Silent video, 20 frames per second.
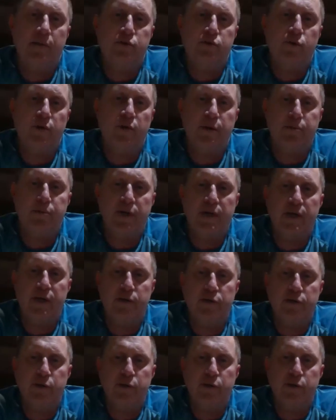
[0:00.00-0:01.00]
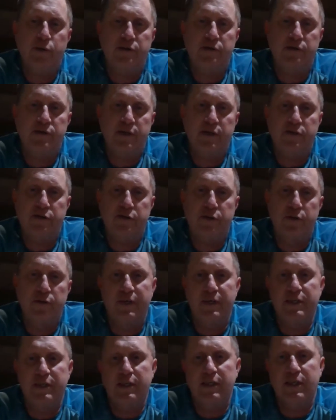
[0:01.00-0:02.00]
I'm sure he played here in 2006, too,
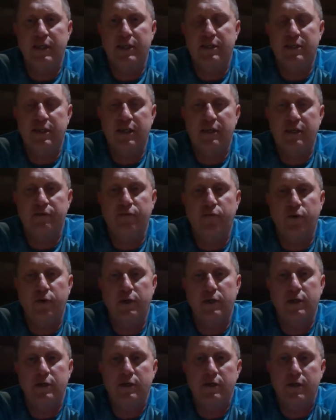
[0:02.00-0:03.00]
if that's any incentive for you.